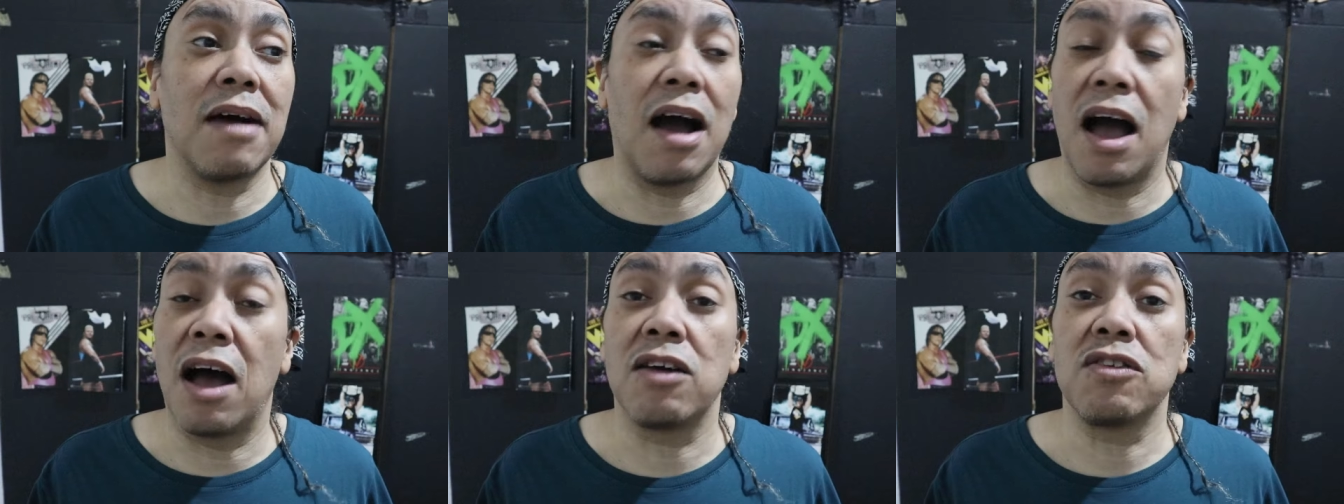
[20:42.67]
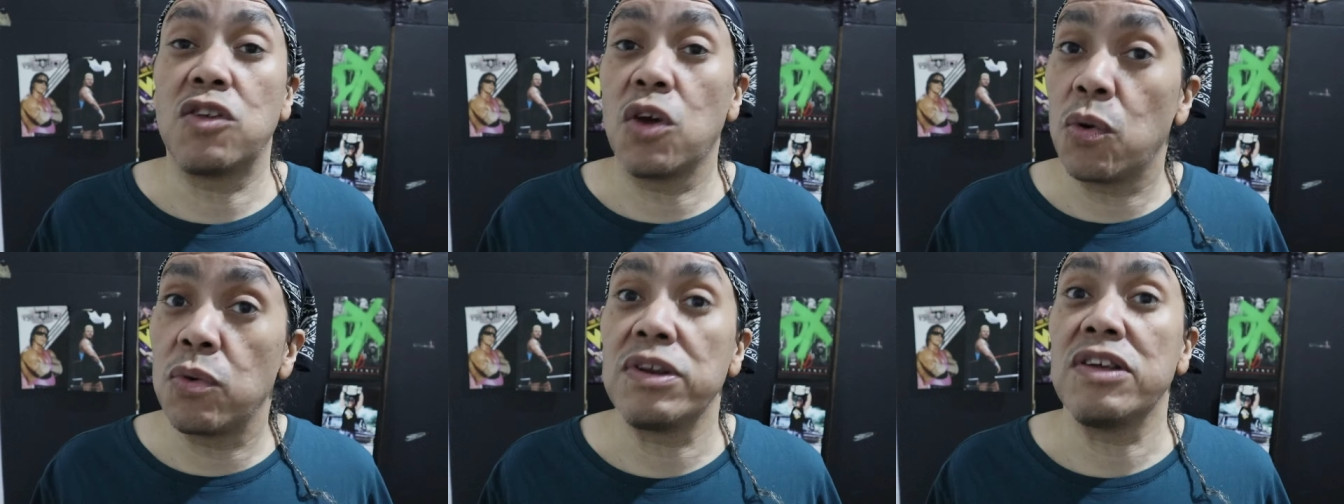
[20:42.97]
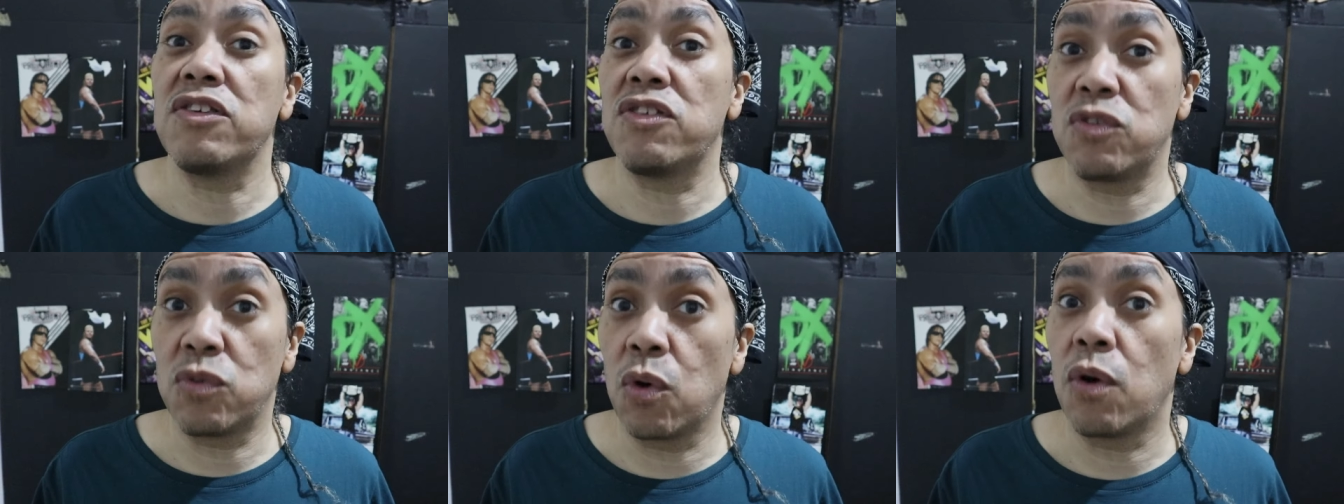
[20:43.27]
Our uh,
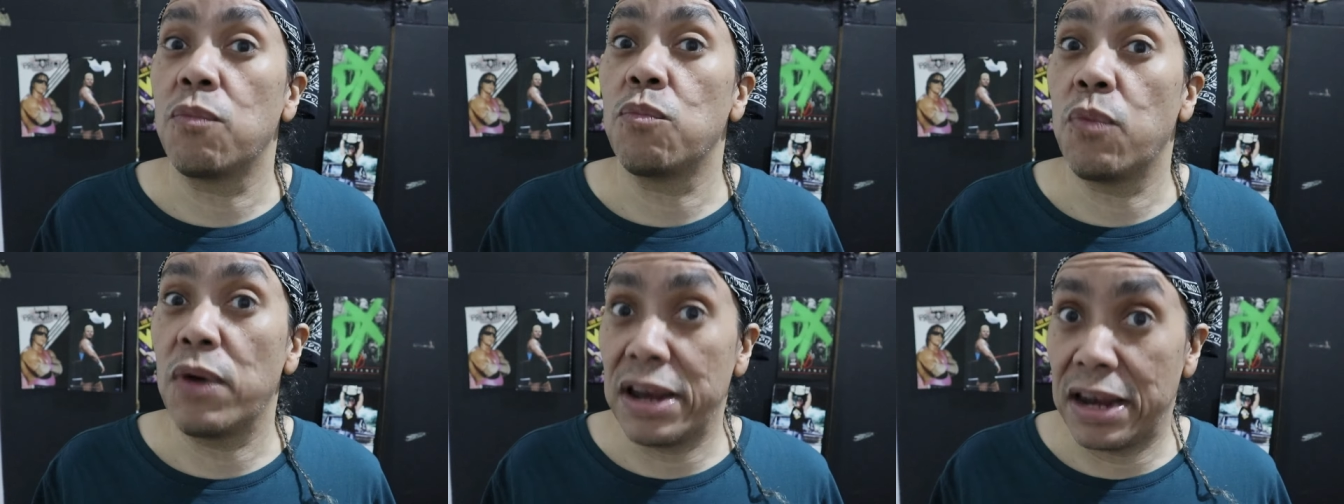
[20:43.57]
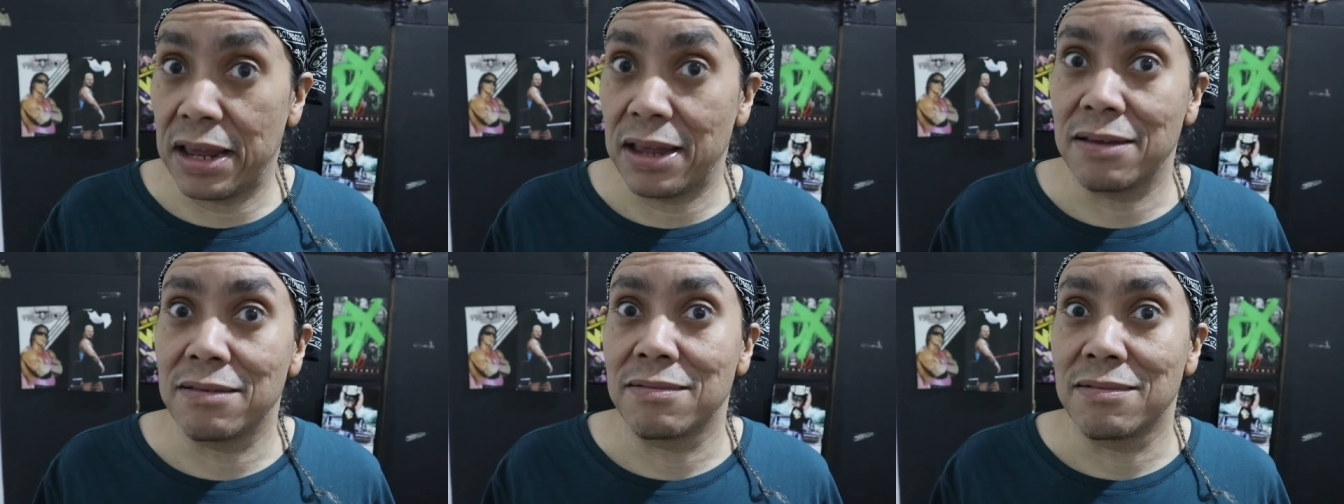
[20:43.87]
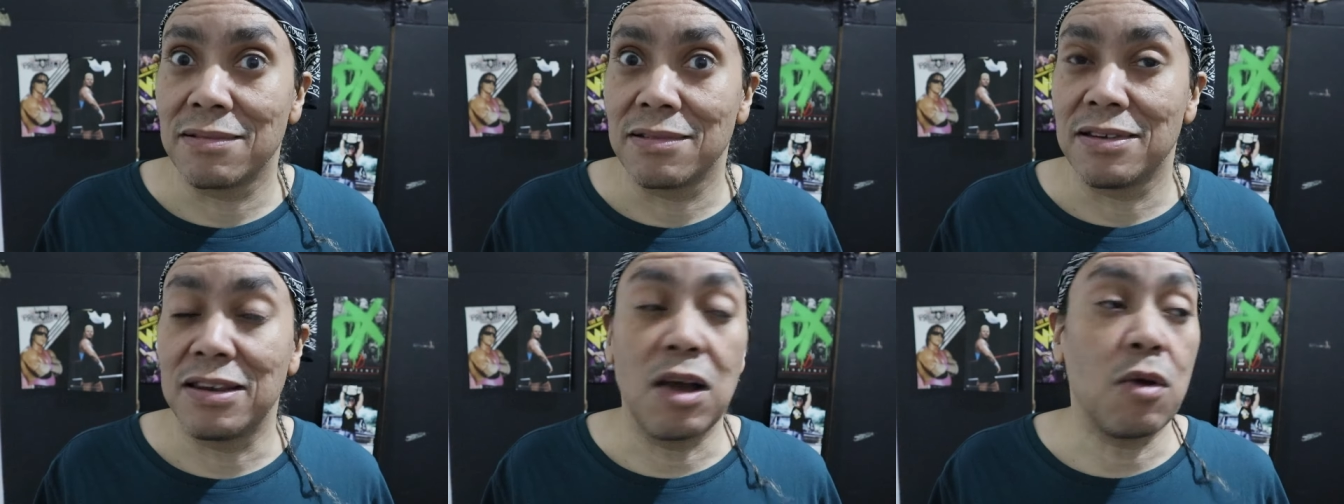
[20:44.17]
Toni Storm winning.
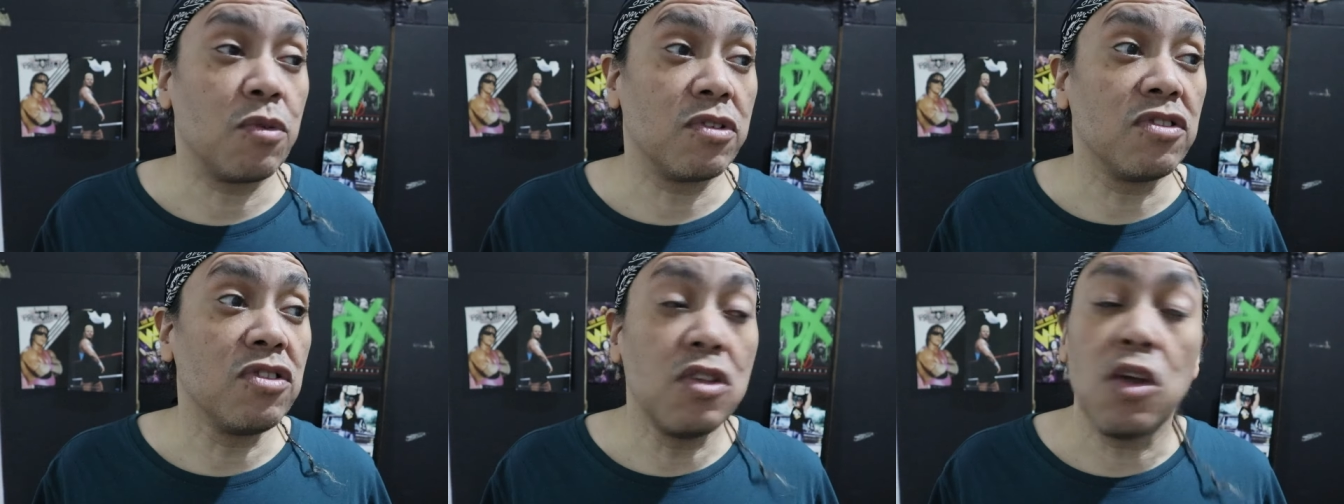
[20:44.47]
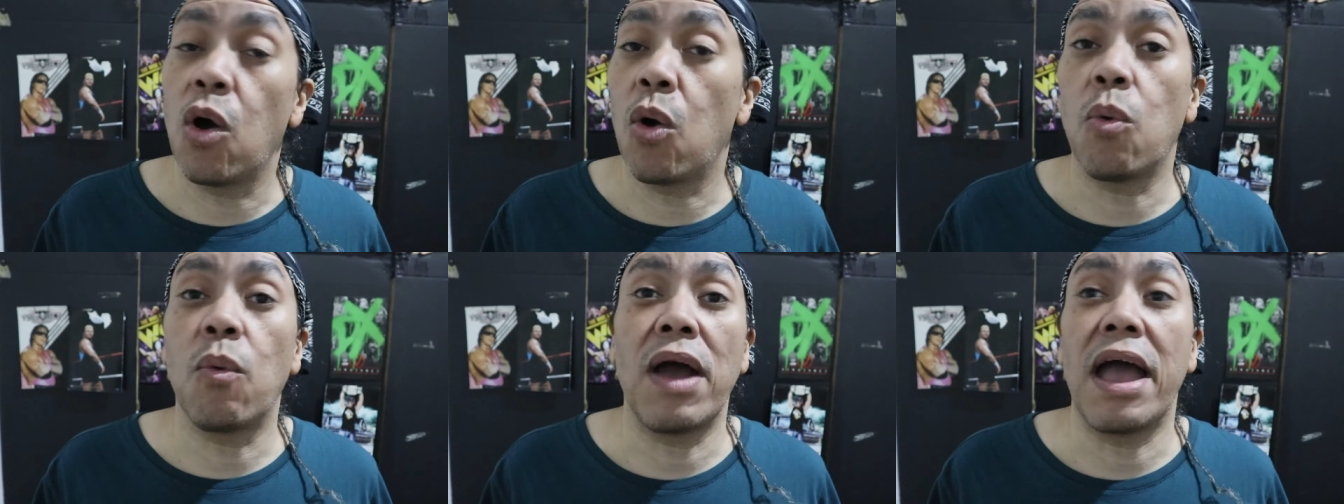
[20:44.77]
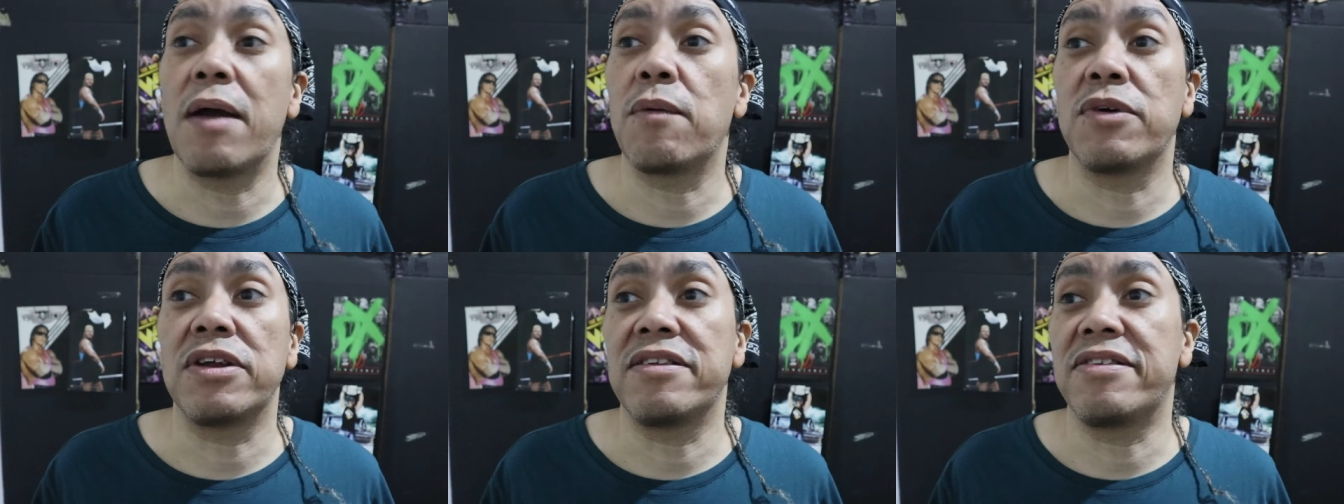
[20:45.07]
There was no
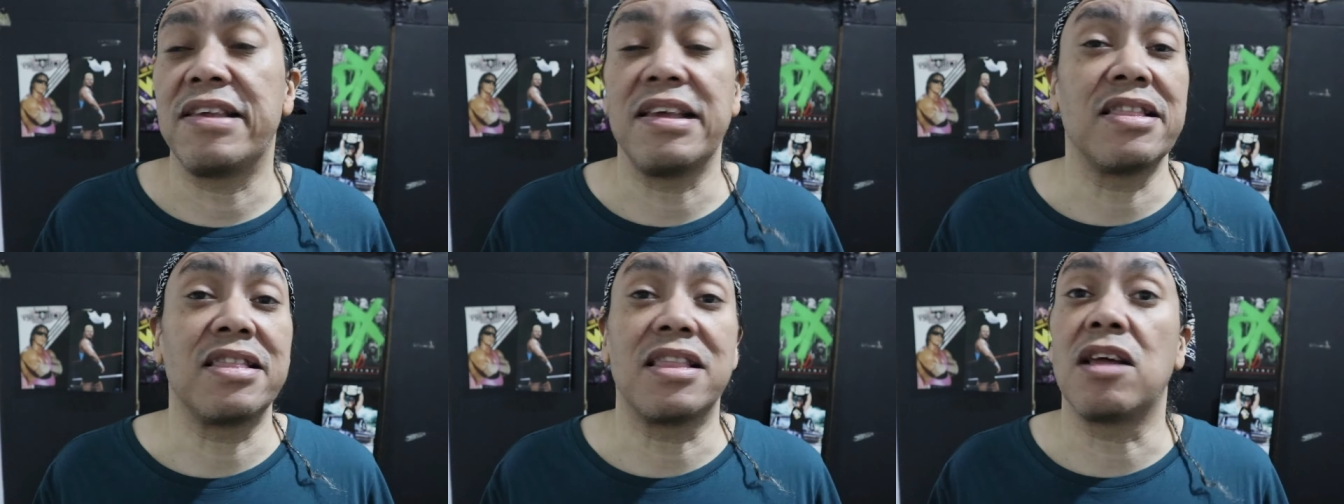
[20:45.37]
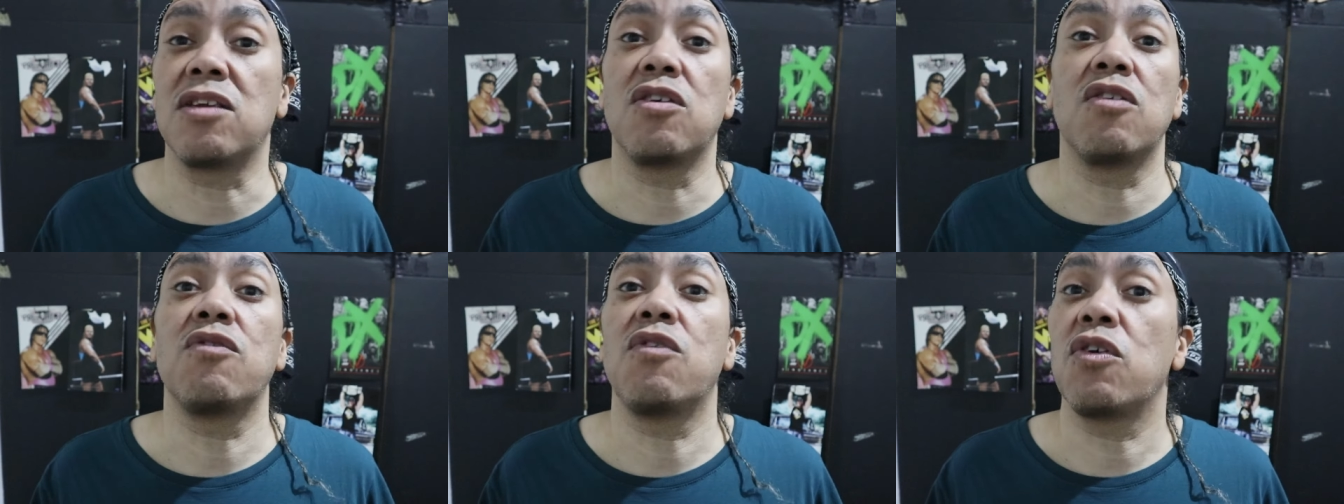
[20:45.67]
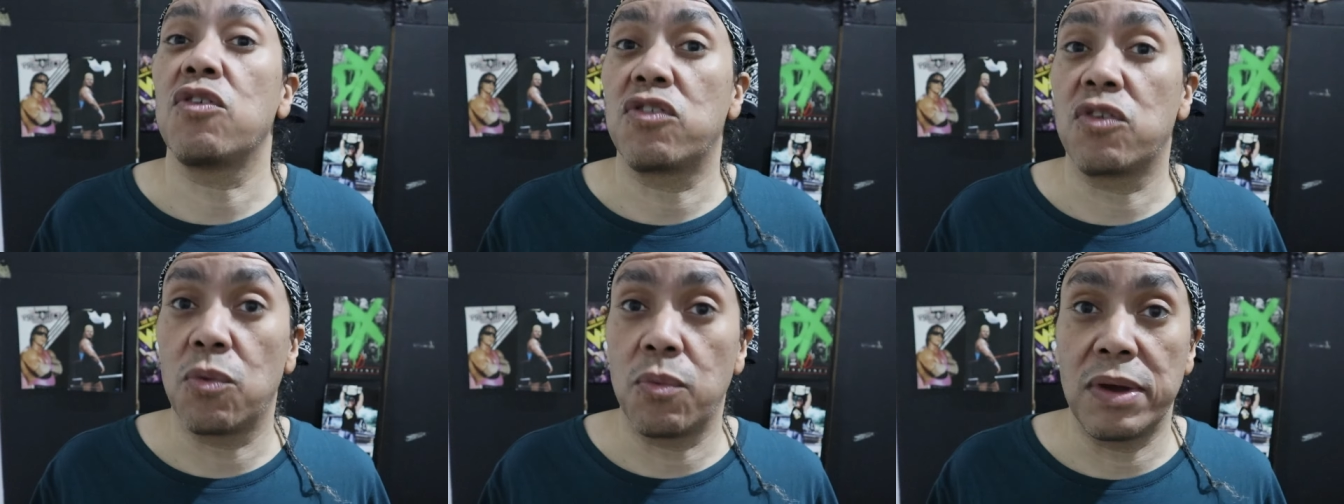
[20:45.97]
way I went to see Thunder
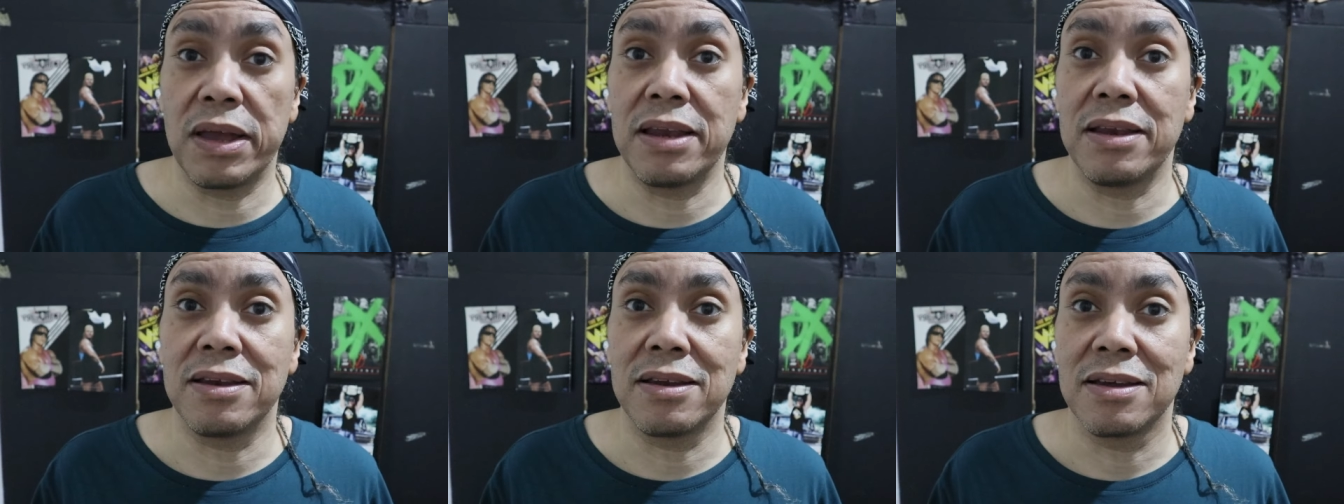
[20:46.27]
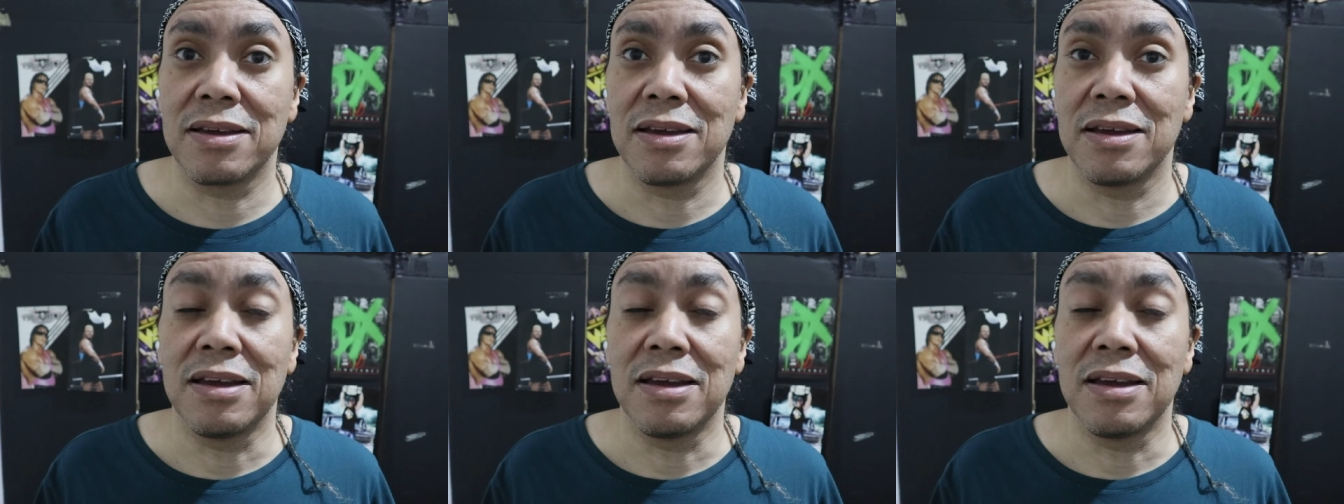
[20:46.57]
Rosa win.